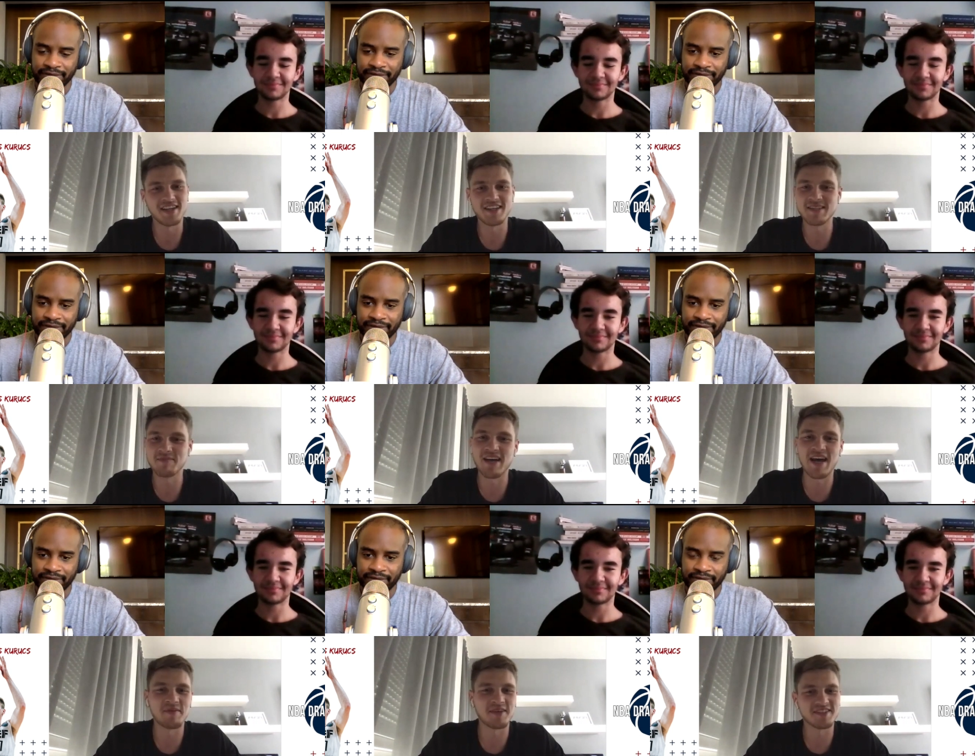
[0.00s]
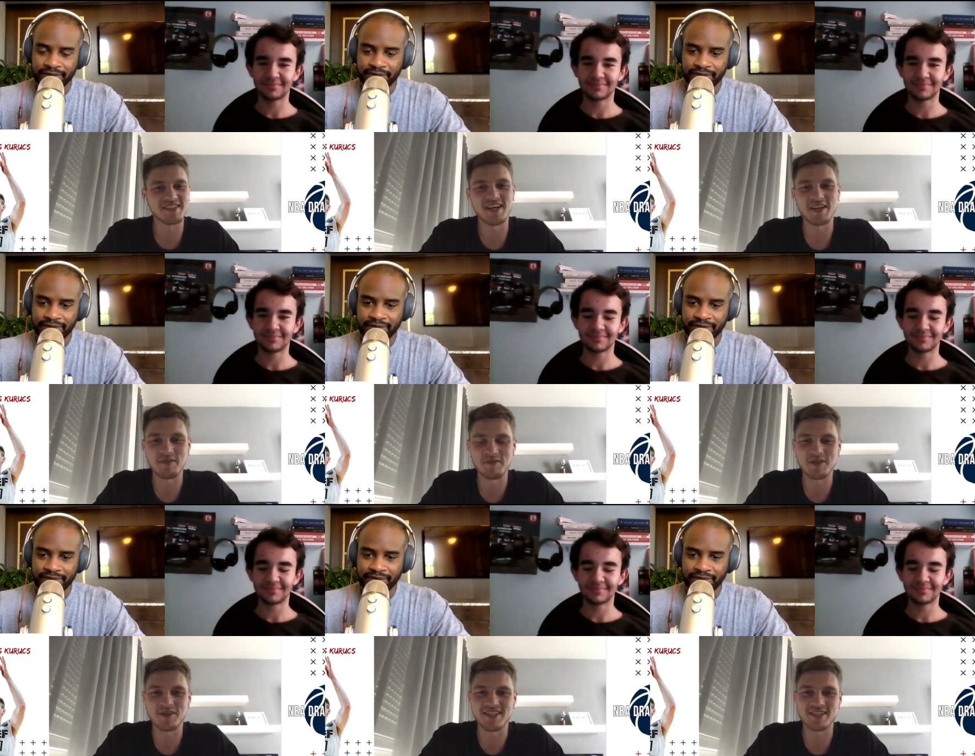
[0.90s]
Speaker 1: I need some time because it's hard for me
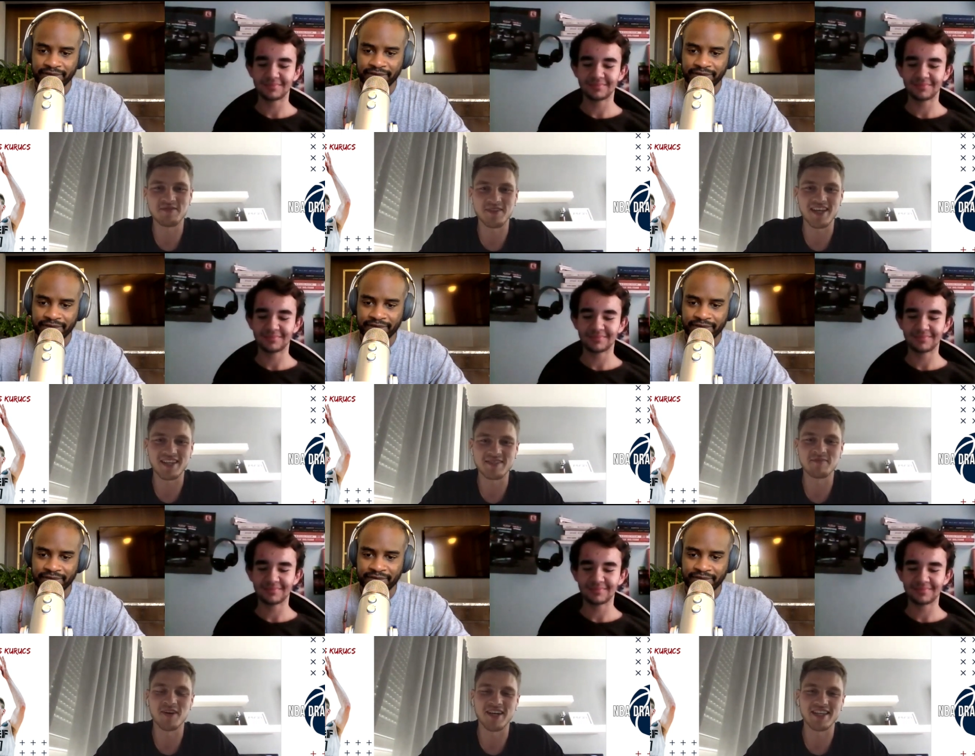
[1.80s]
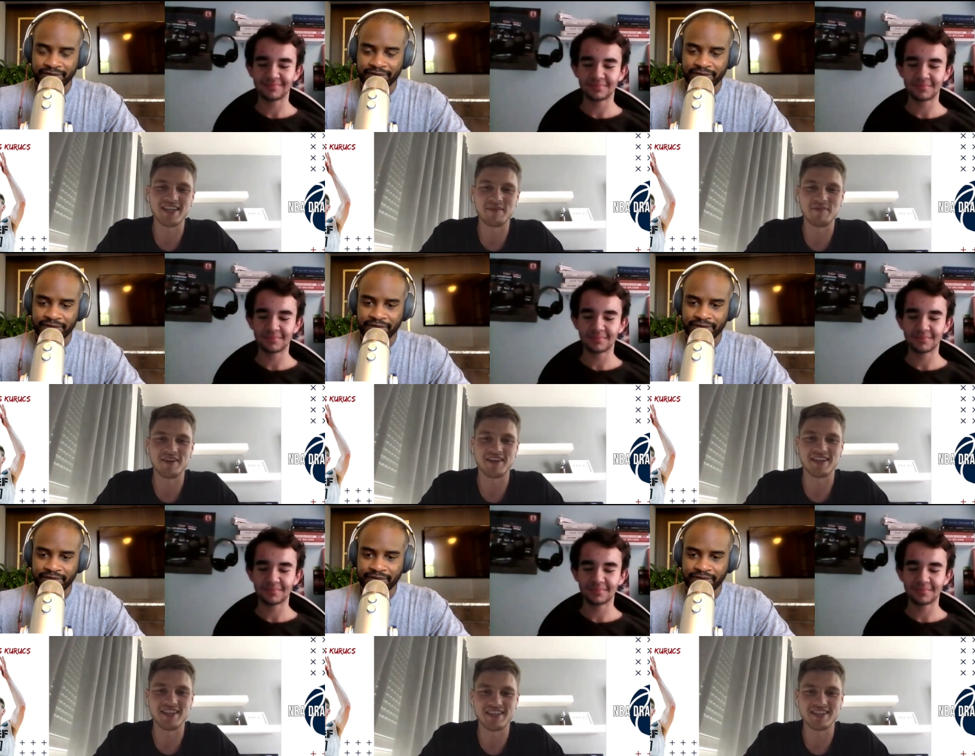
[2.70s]
to adjust for that. It's more, I think,
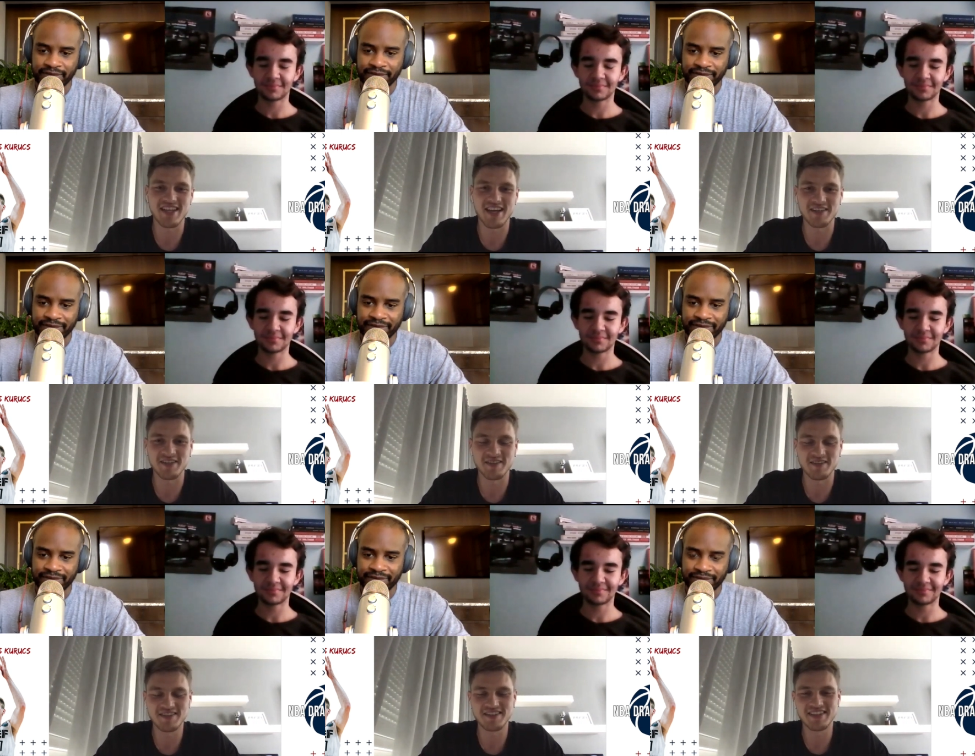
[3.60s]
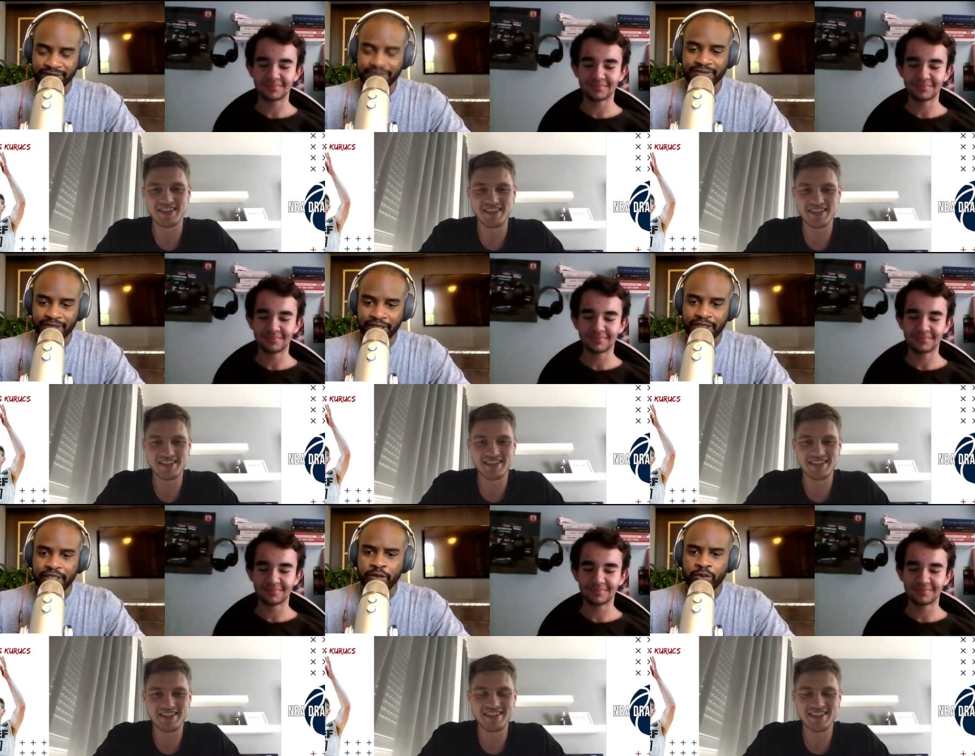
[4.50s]
American uh, style, you know.
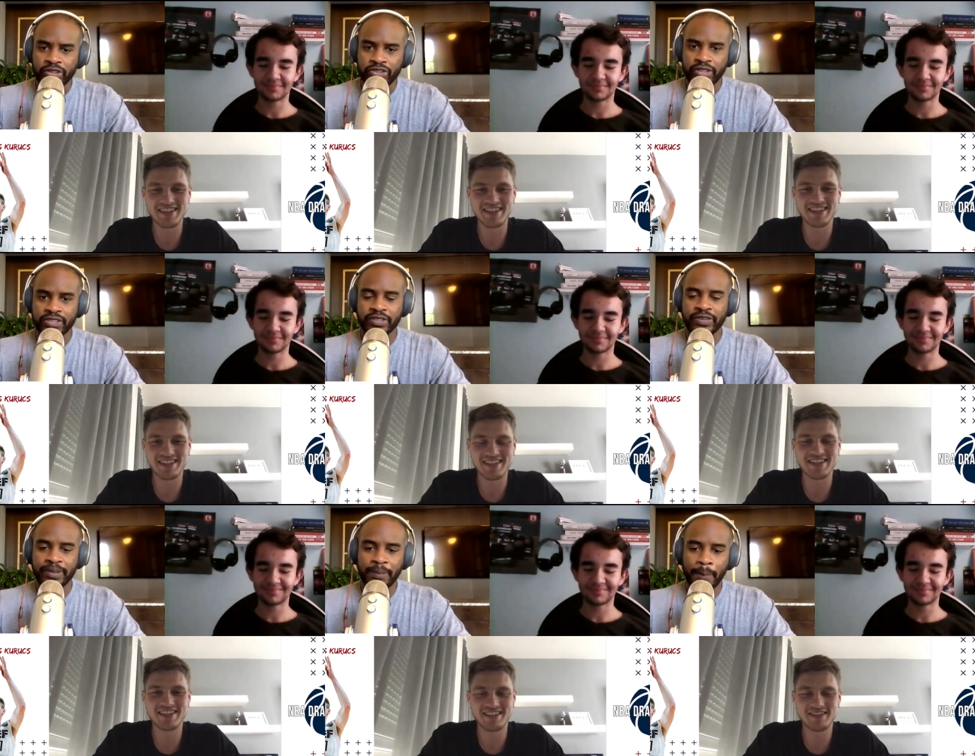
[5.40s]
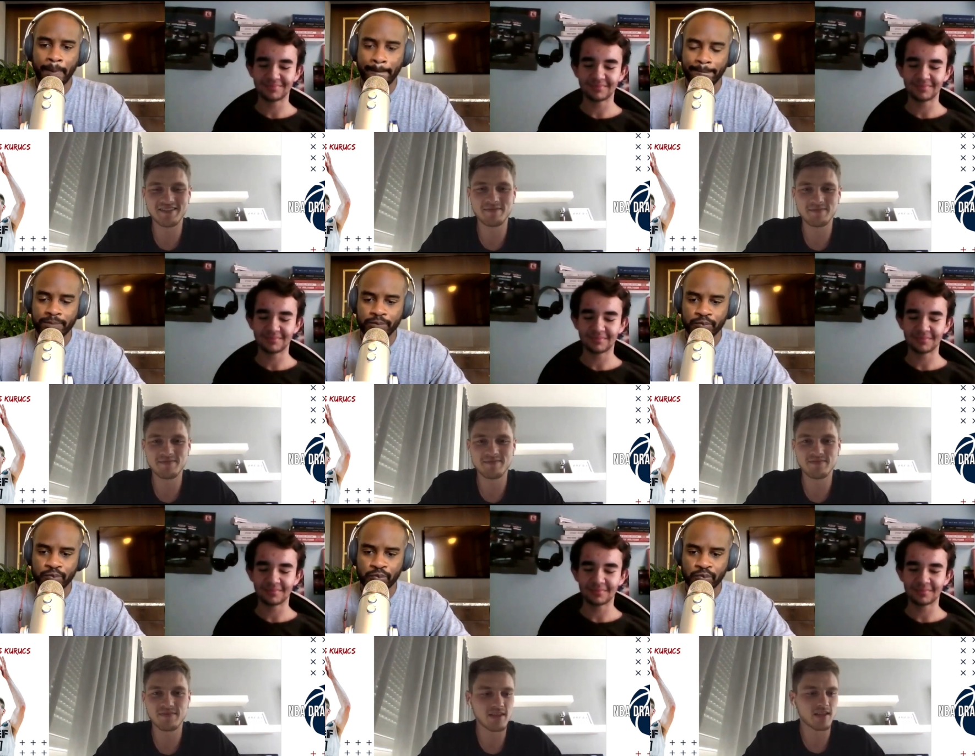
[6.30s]
Speaker 2: And what is your Instagram?
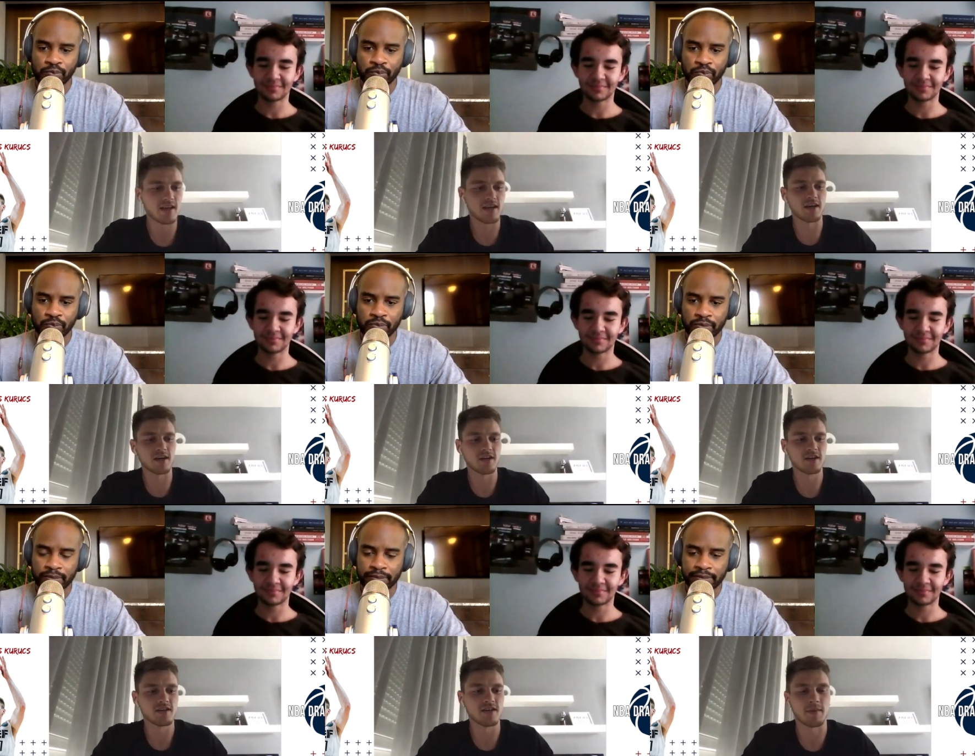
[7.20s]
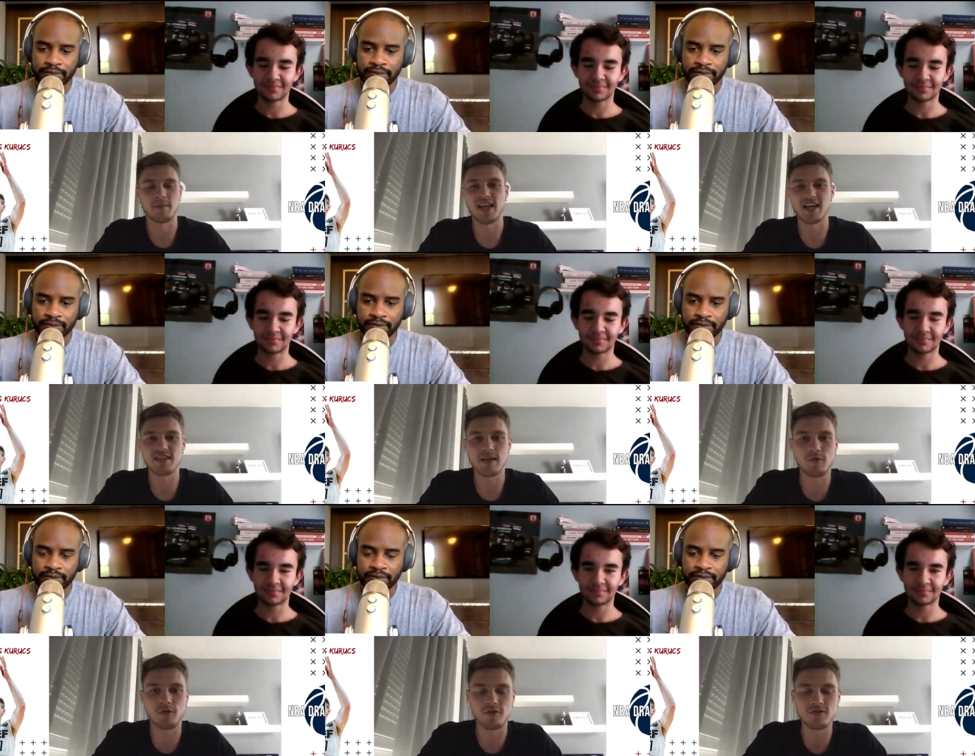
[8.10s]
Speaker 1: Uh, like my last
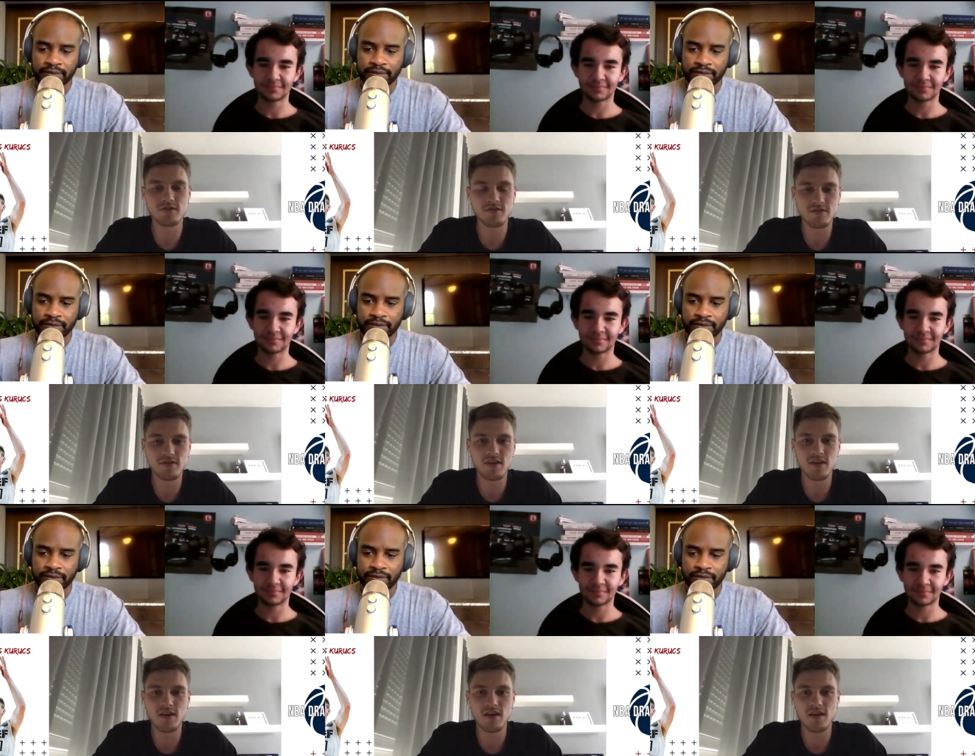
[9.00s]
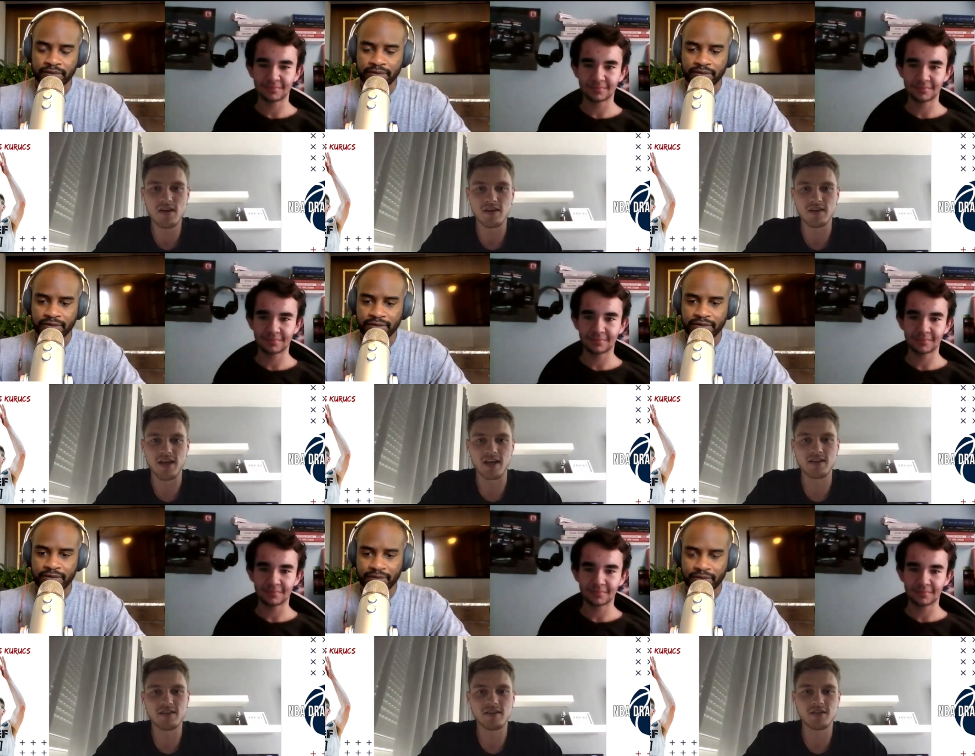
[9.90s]
name, Kurucs dot